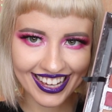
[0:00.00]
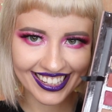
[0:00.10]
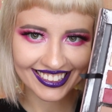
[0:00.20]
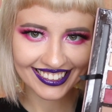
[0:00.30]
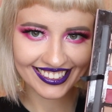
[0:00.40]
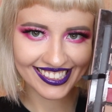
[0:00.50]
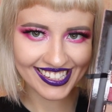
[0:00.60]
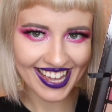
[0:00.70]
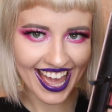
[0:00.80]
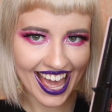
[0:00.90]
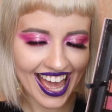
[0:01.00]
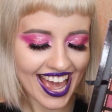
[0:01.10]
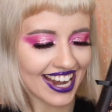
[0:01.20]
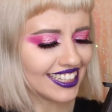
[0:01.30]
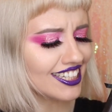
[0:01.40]
is the
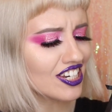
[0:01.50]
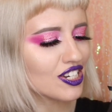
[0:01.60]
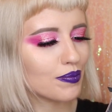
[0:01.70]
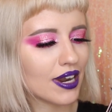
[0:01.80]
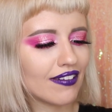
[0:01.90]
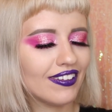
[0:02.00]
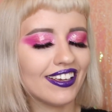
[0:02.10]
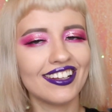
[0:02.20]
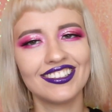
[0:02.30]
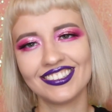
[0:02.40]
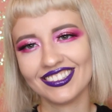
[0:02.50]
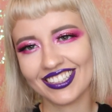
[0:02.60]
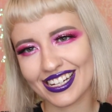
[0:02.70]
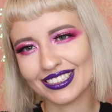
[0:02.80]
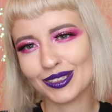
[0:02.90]
Anastasia Beverly Hills,
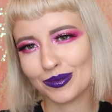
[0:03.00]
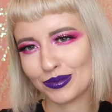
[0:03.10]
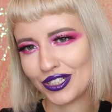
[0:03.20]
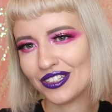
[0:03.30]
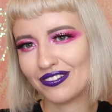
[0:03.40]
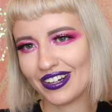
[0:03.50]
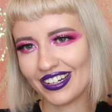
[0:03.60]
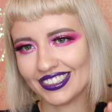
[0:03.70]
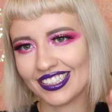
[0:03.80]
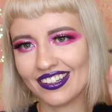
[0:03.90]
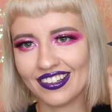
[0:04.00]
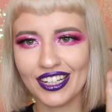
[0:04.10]
yes, Modern Renaissance.